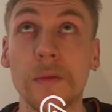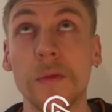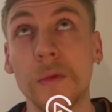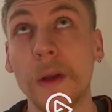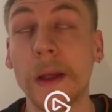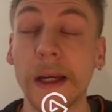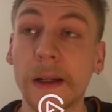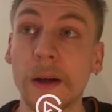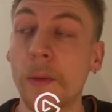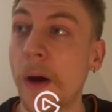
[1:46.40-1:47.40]

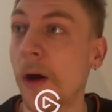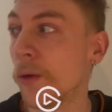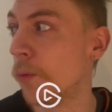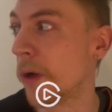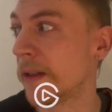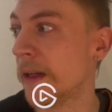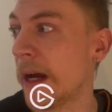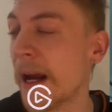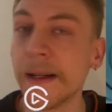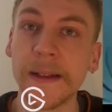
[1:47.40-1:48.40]
think about what I
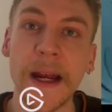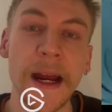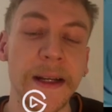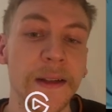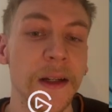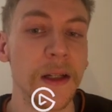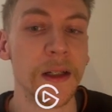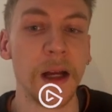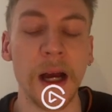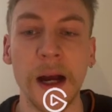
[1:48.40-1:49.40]
had in hand,
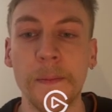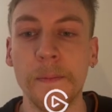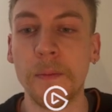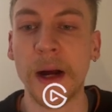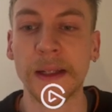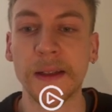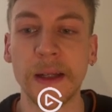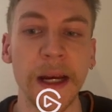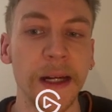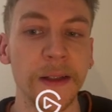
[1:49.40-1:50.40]
but
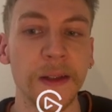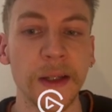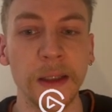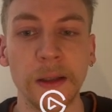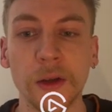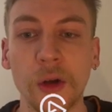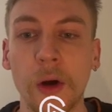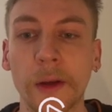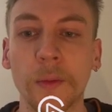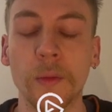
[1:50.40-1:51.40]
I can still
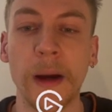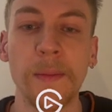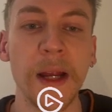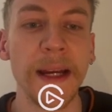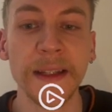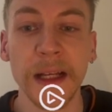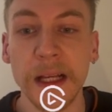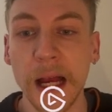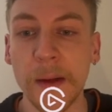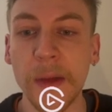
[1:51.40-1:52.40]
talk through my plays.
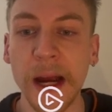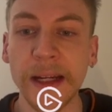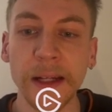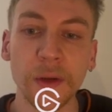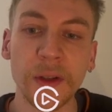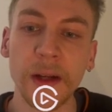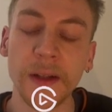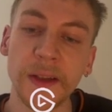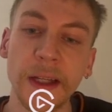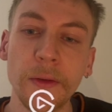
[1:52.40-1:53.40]
I get to start a
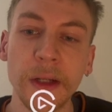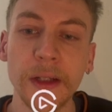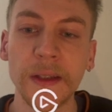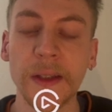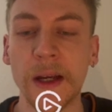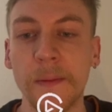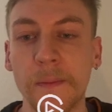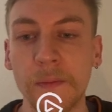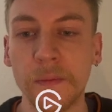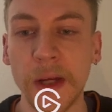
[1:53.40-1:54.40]
series.
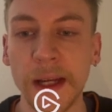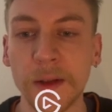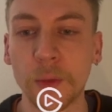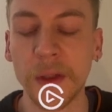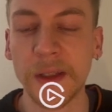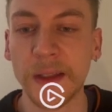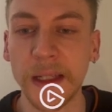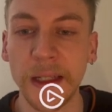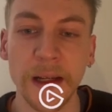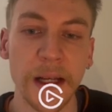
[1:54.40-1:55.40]
As we
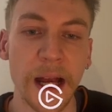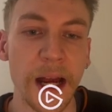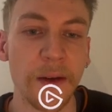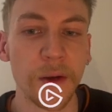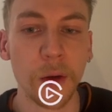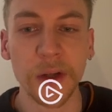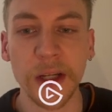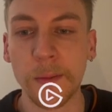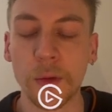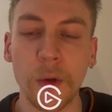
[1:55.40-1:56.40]
see, I have no
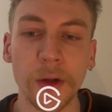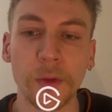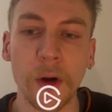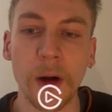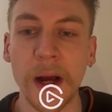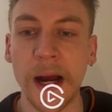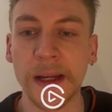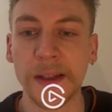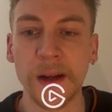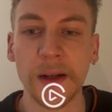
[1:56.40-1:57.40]
Diablo 1 drop. I
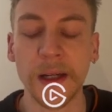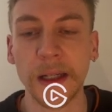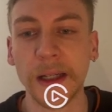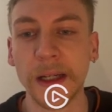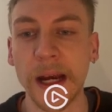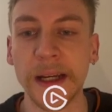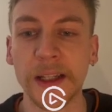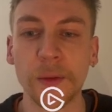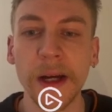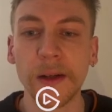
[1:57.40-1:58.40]
start inking a
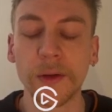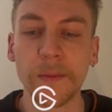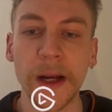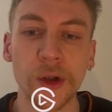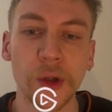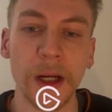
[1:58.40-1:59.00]
Strike a Good match.